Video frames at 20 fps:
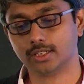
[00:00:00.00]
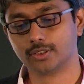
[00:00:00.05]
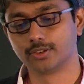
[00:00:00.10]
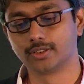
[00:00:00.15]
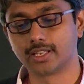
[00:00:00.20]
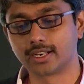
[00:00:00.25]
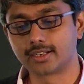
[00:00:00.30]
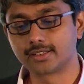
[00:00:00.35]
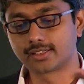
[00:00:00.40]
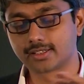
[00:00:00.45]
So
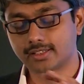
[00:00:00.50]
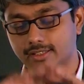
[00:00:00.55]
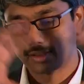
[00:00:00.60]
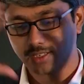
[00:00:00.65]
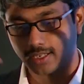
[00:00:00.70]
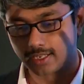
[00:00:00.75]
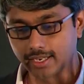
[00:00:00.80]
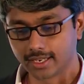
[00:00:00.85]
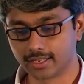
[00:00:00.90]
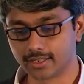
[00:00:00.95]
there is,
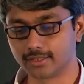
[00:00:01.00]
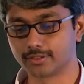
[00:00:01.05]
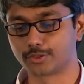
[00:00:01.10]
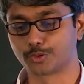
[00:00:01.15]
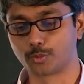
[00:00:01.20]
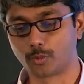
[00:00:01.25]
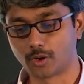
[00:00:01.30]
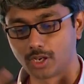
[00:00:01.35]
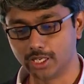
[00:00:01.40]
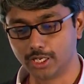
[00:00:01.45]
again, a
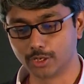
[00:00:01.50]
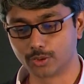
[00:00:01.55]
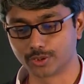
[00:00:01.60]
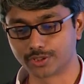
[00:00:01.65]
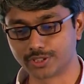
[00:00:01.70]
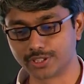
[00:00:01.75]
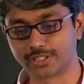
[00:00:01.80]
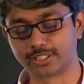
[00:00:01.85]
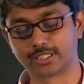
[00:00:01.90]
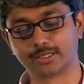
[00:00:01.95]
small
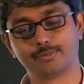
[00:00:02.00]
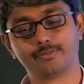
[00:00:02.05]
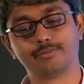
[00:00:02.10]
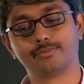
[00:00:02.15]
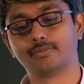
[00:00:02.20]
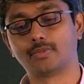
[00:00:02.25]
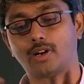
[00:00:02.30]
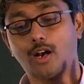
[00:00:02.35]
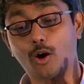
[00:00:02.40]
ecosystem.